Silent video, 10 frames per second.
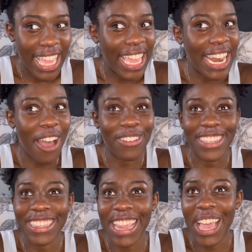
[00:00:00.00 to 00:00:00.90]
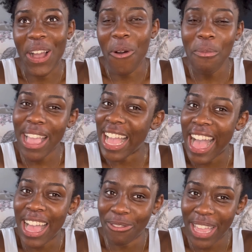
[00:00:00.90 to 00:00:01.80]
And I was just like, oh my
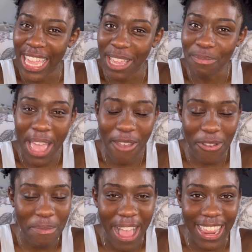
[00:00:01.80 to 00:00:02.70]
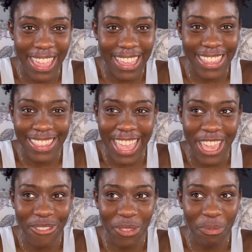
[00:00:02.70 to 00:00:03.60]
God, wait. But everybody is
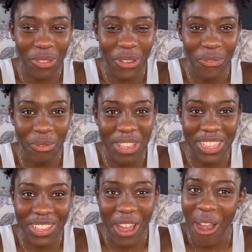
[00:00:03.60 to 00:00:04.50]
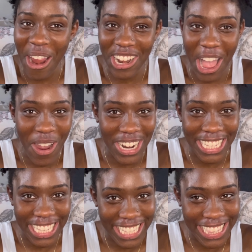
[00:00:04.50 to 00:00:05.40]
saying it was supposed to go from easy to hard, not hard
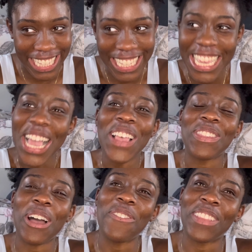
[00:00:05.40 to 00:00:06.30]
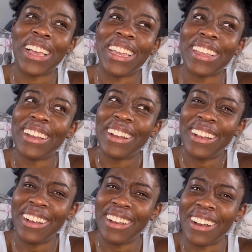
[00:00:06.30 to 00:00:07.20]
to easy. So I'm like,
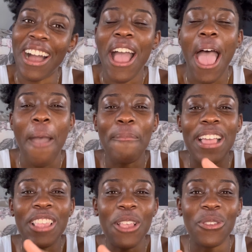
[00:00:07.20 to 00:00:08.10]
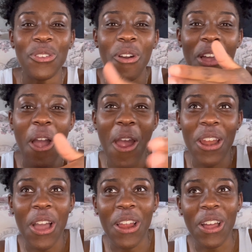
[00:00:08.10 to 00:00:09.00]
huh. And my test was going
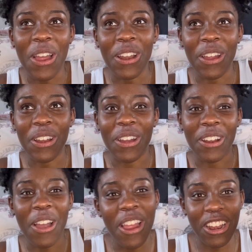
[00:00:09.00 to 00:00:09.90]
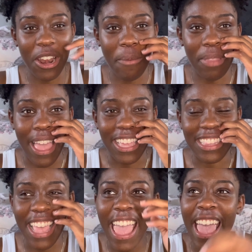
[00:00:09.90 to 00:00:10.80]
hard, hard, hard, hard, hard, hard. And I'm like,
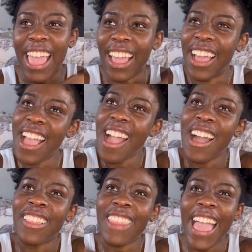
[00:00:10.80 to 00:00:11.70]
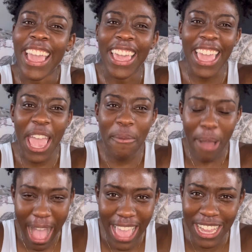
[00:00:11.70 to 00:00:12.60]
dang, like, am
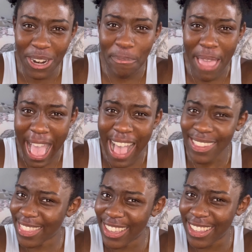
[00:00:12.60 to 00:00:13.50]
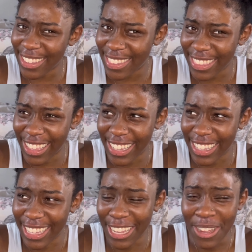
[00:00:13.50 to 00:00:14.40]
I going to pass this?
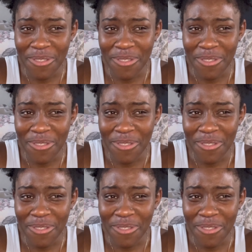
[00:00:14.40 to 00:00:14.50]
Like,